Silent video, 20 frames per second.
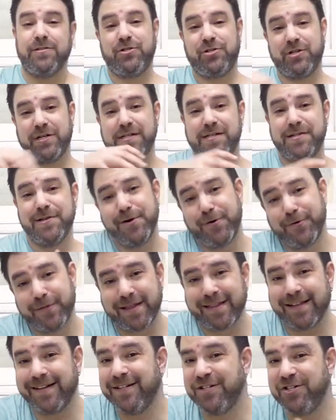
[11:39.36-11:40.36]
Just know
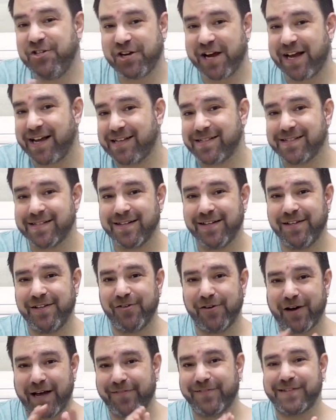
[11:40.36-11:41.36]
that in jazz,
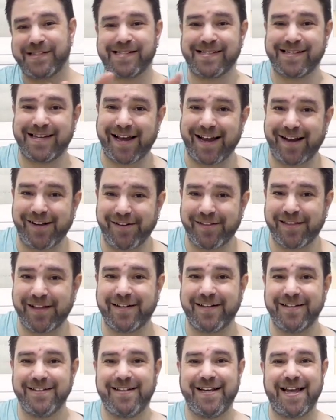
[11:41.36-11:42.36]
you have a scale
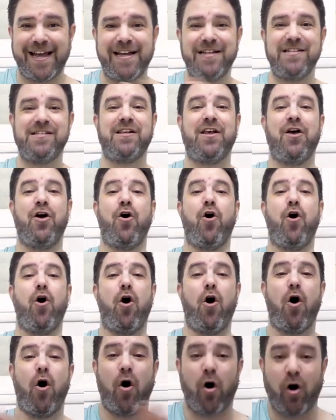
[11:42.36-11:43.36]
that contains
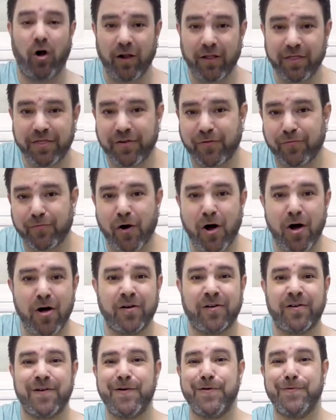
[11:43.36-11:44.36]
all the
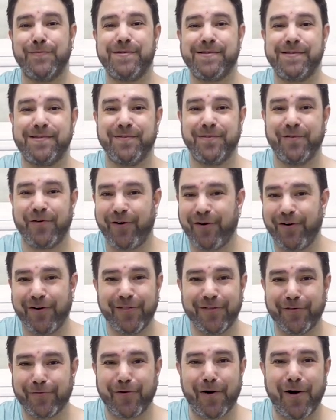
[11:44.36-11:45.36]
wrong notes.
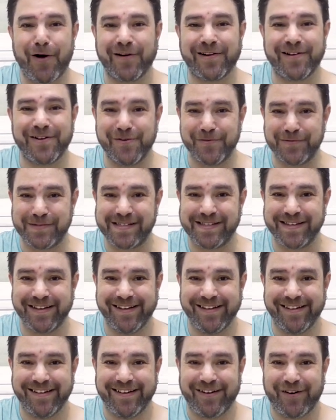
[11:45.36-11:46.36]
All the wrong notes.
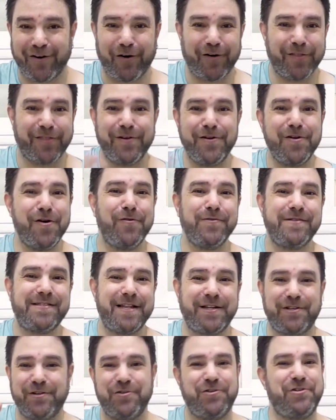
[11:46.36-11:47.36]
All the
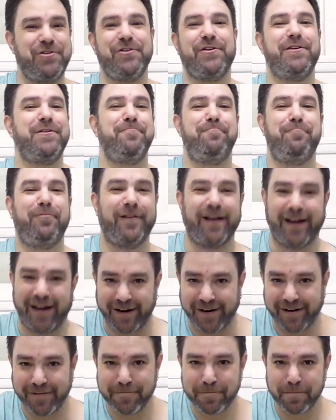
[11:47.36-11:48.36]
notes that you shouldn't
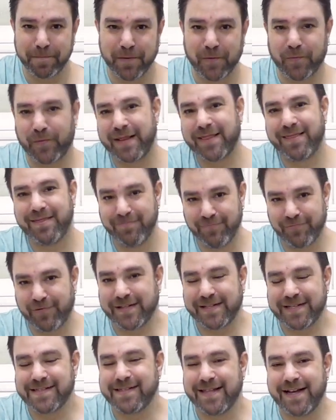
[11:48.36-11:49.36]
play. What
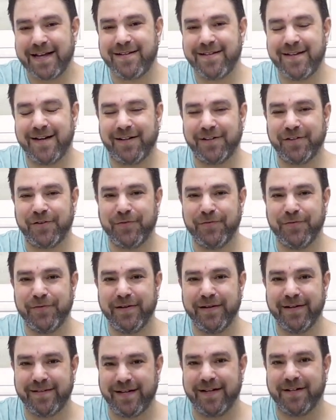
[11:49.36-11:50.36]
does that tell you?
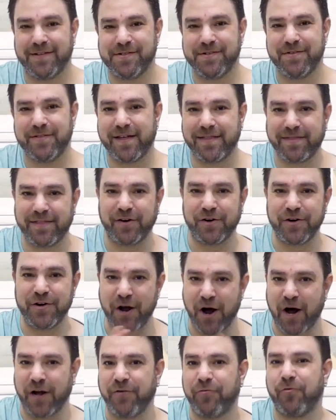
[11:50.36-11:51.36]
It tells you that they're
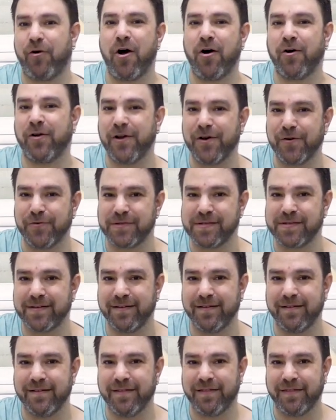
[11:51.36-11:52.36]
not wrong notes.